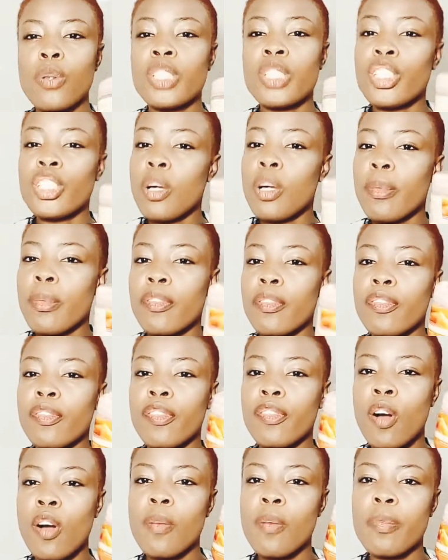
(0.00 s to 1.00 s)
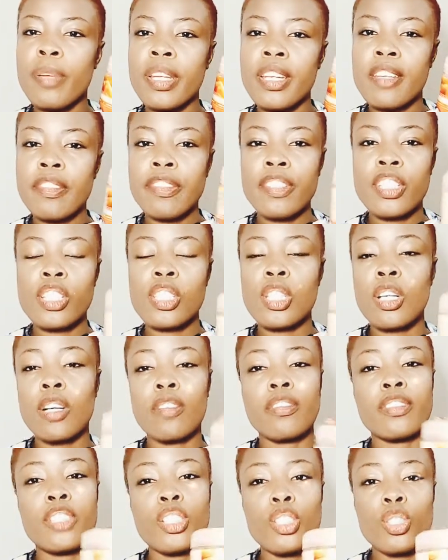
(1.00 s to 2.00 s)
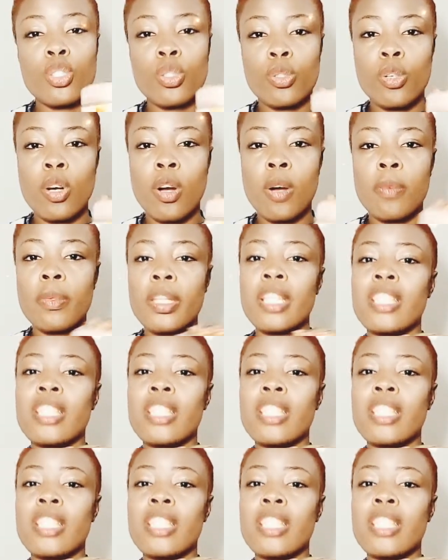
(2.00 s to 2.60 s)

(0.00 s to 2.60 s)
the number 4 benefit of this scrub